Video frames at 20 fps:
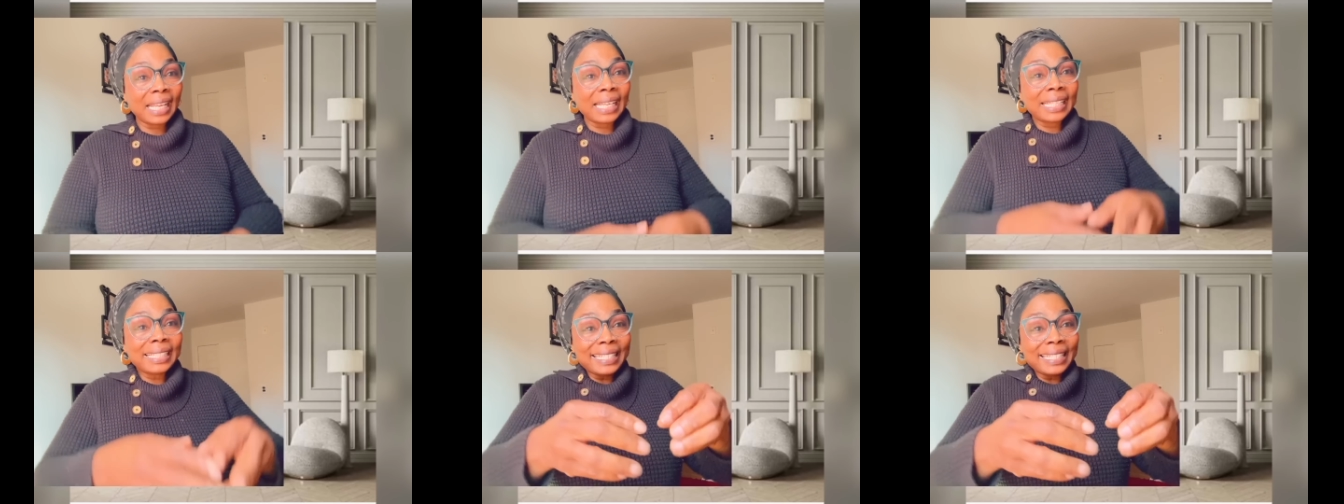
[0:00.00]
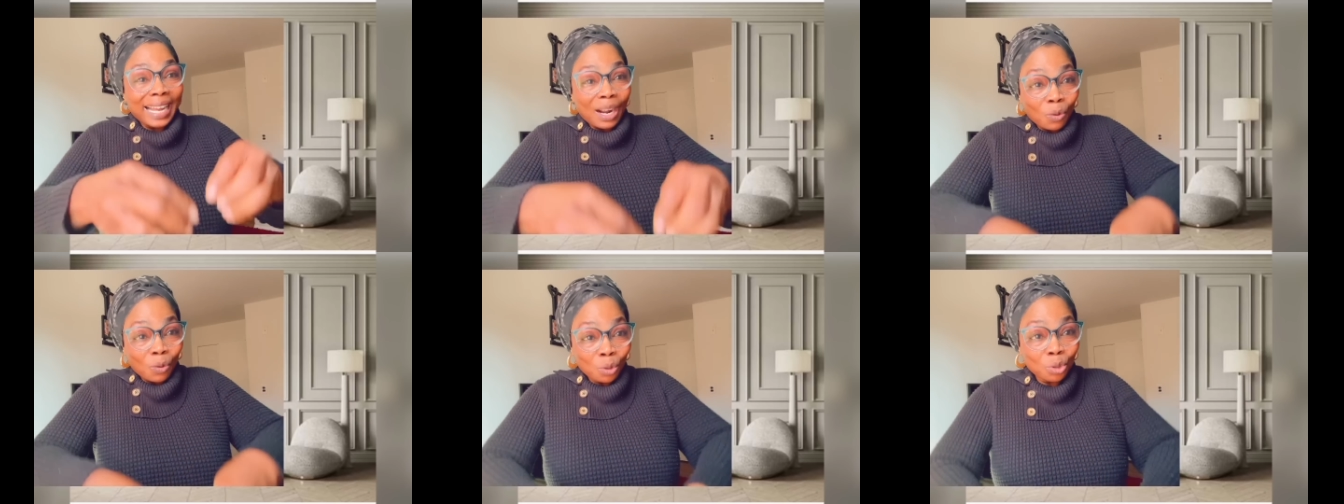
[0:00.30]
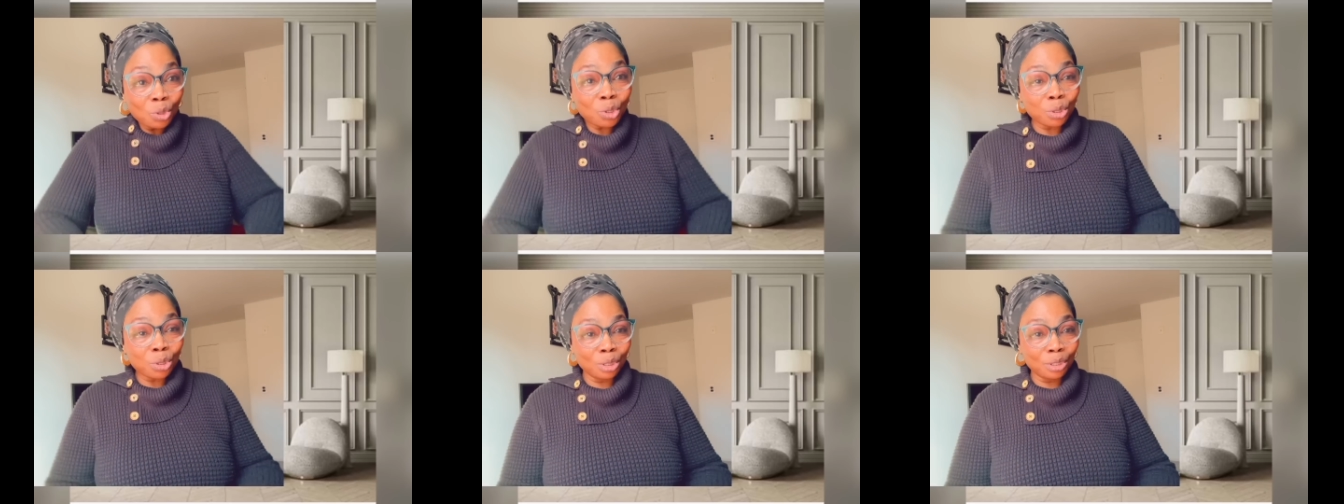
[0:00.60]
Their own
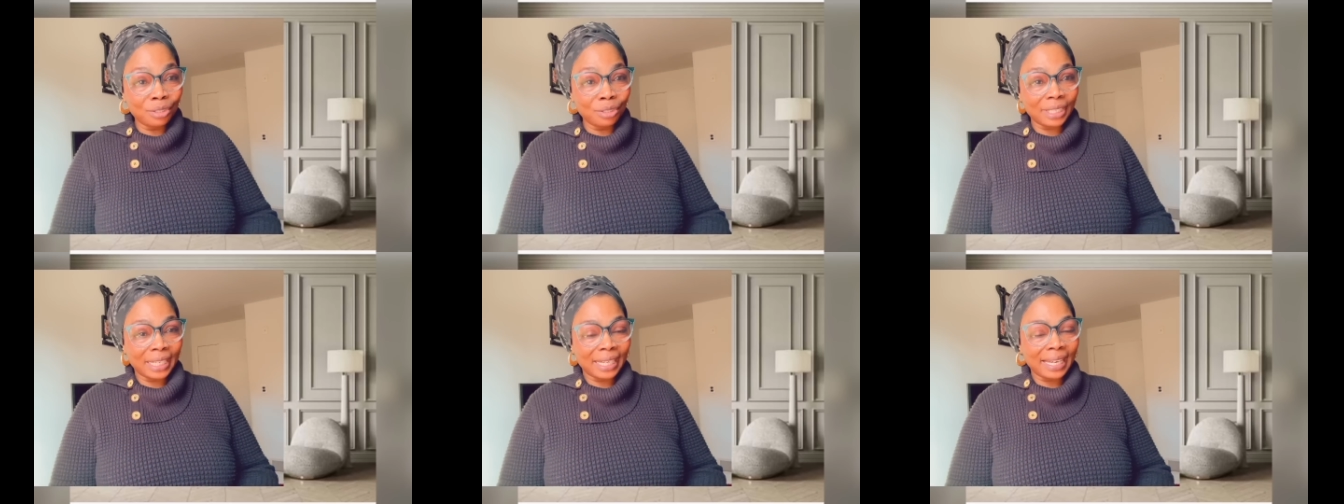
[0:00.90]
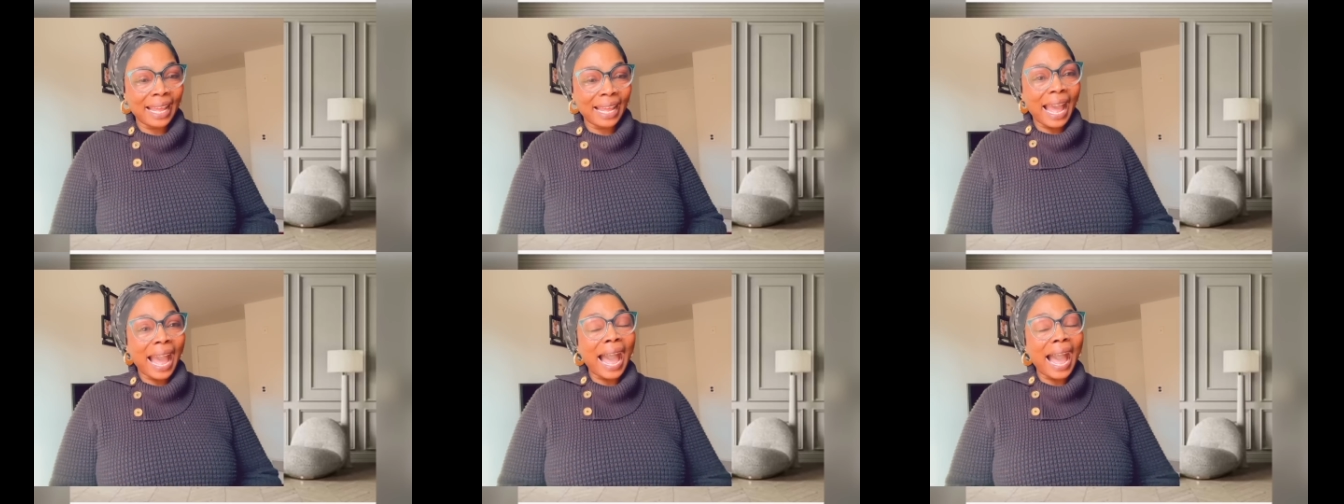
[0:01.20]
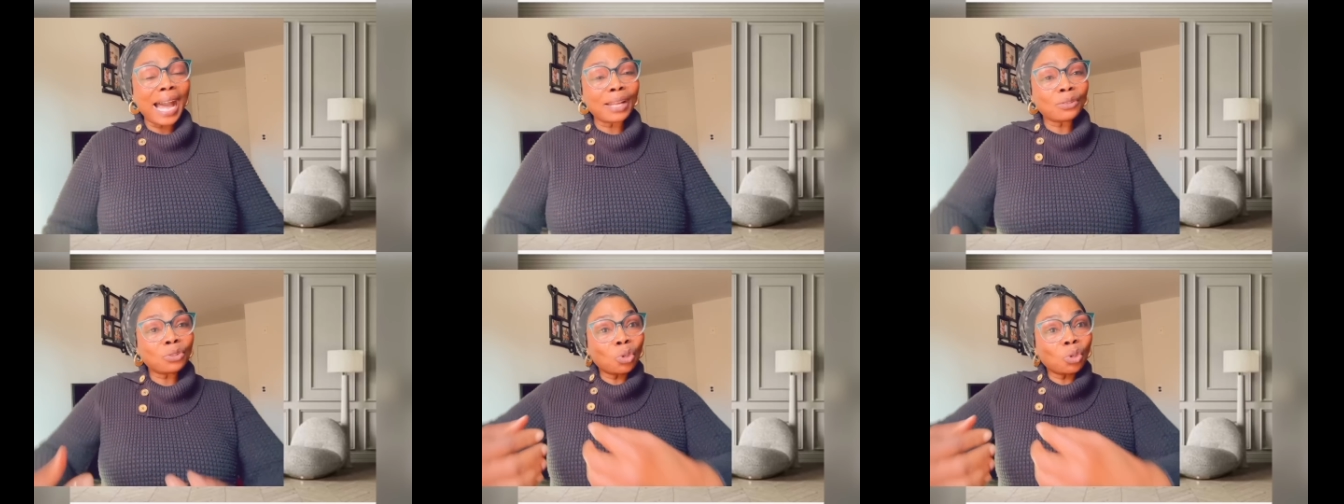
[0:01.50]
children,
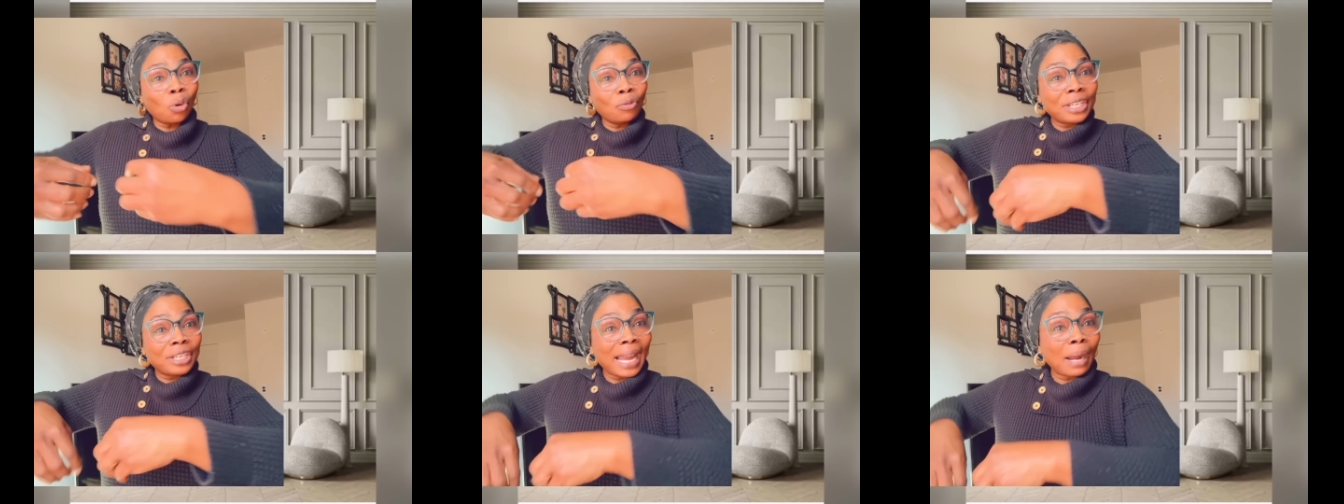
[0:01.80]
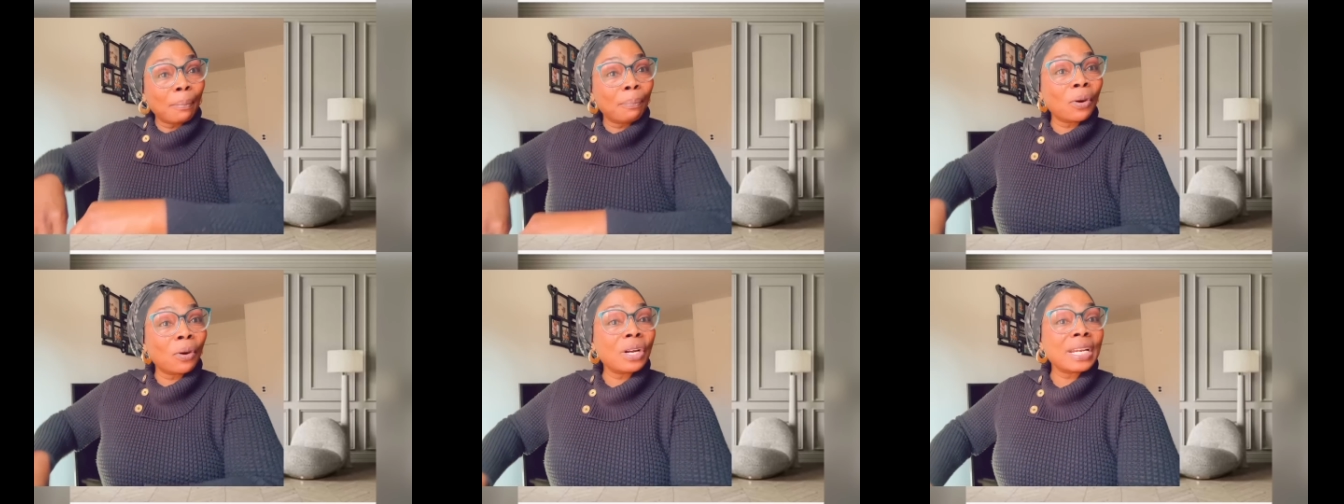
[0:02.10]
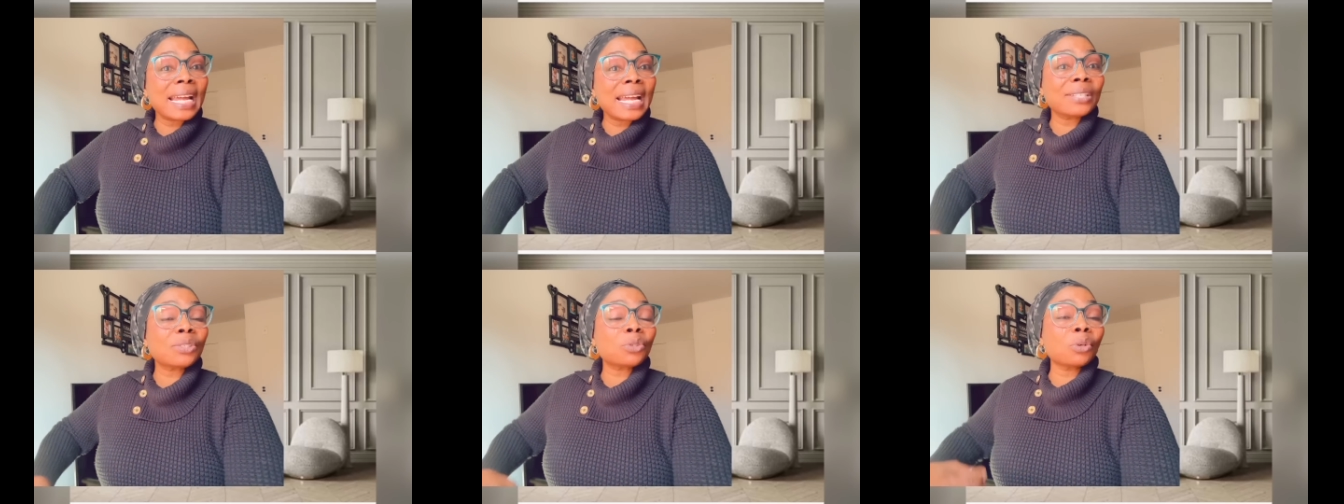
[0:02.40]
out of the
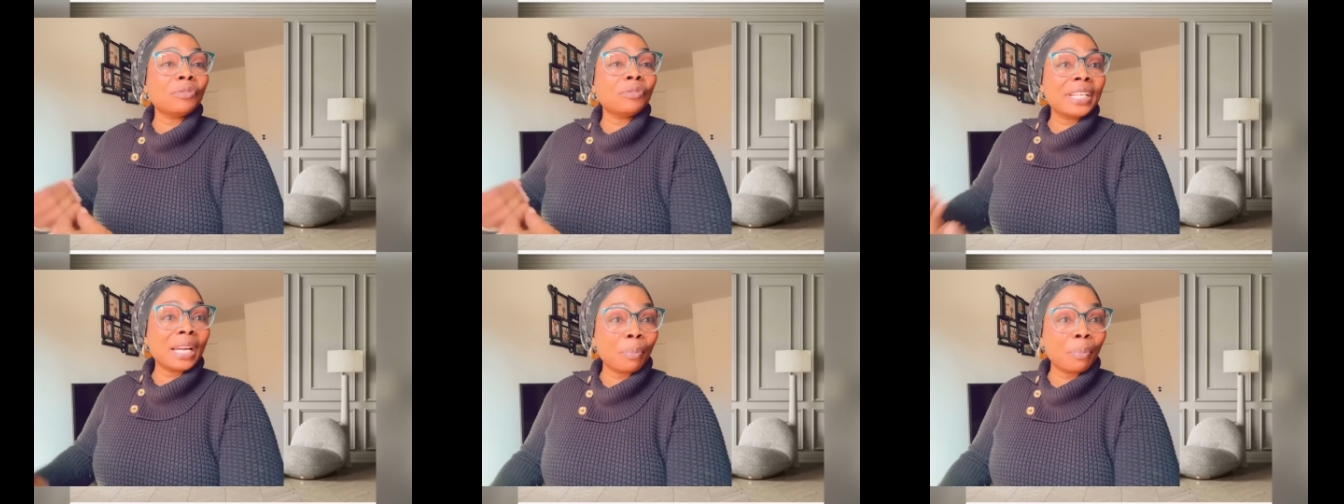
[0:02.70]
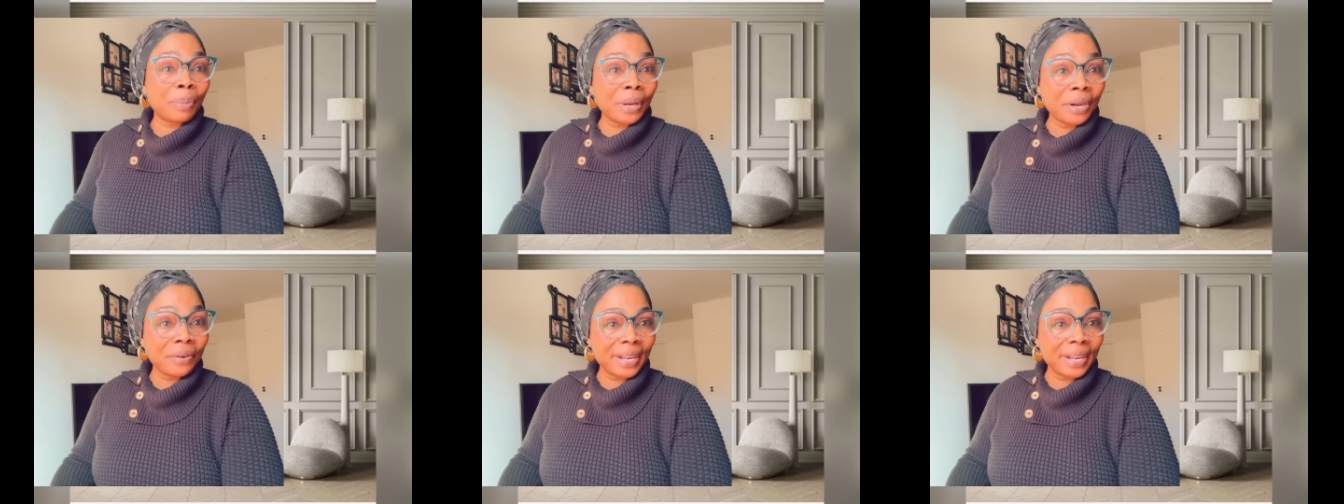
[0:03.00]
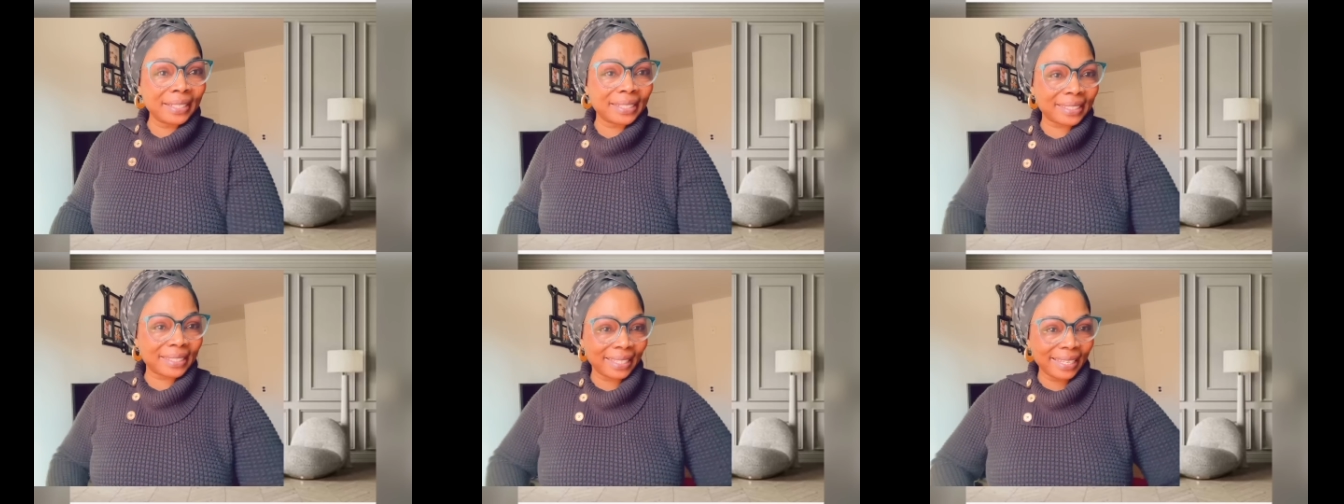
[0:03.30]
abundance of their
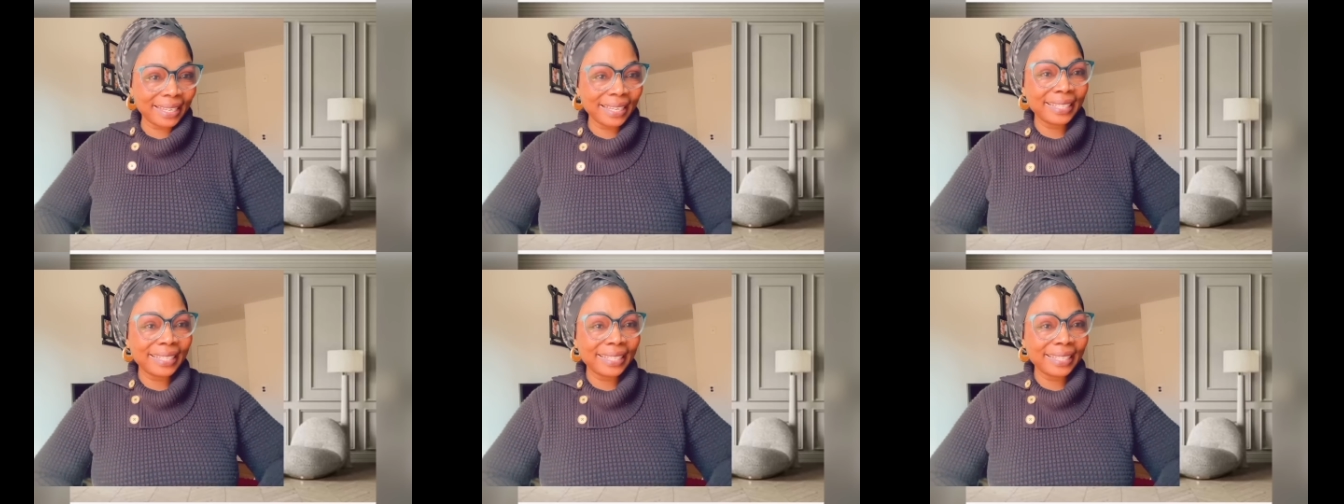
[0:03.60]
parents,